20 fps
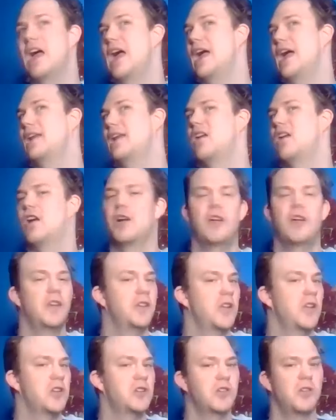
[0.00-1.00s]
and
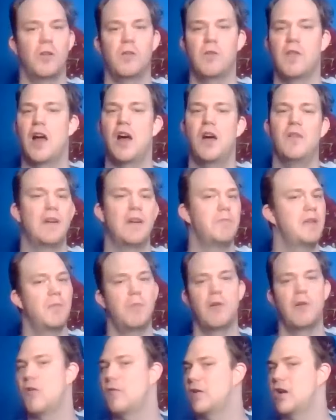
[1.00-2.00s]
unconditional love and
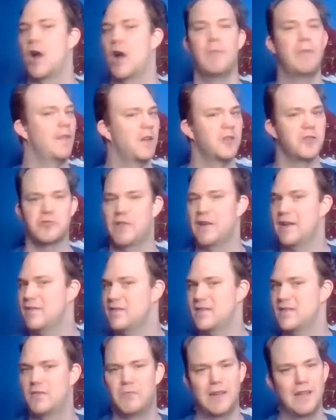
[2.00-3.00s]
people overcoming their
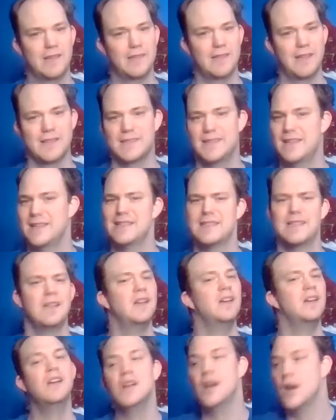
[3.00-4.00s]
strengths and weaknesses,
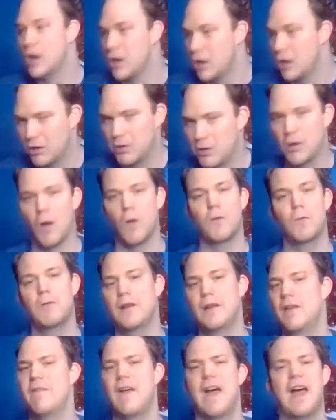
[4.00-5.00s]
go
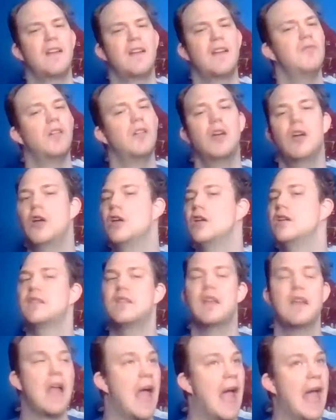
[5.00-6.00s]
to an event,
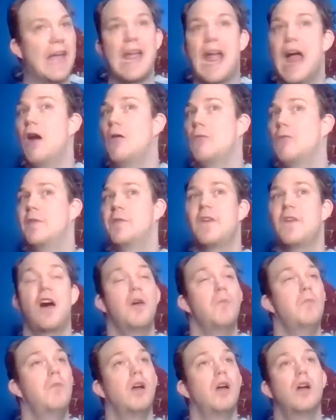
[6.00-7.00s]
hang out with
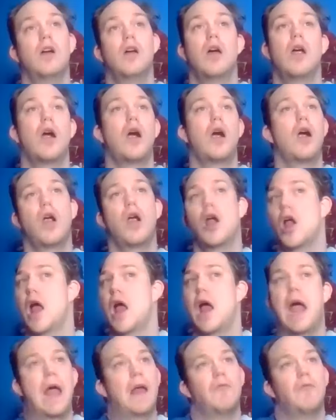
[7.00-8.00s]
them,
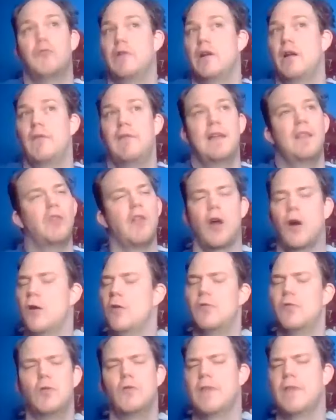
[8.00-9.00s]
and really
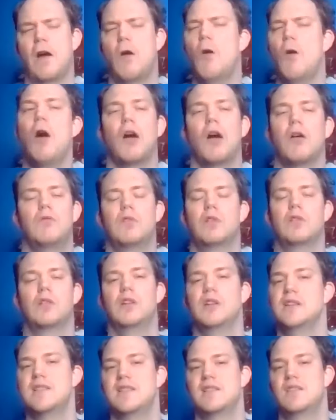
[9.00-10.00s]
learn who they are.
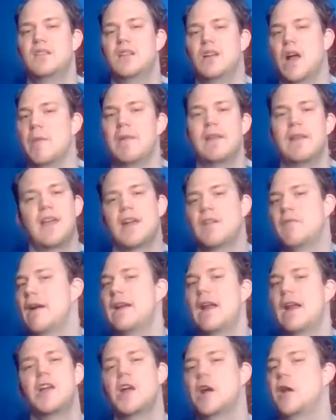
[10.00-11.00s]
Because I'm going to tell you
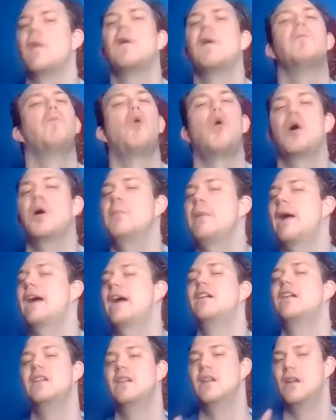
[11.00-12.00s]
right now, you're going to learn more
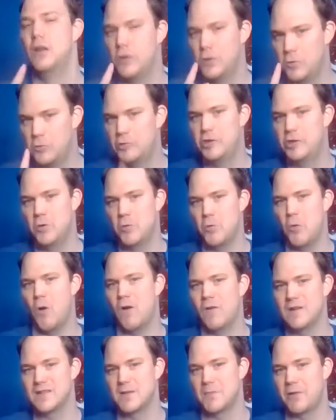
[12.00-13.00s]
about who you
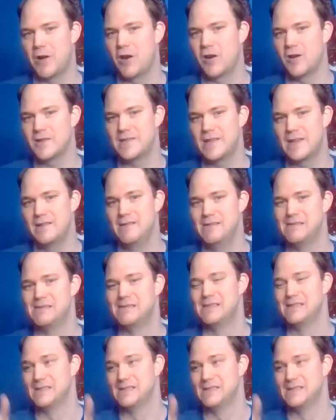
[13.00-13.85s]
are as a person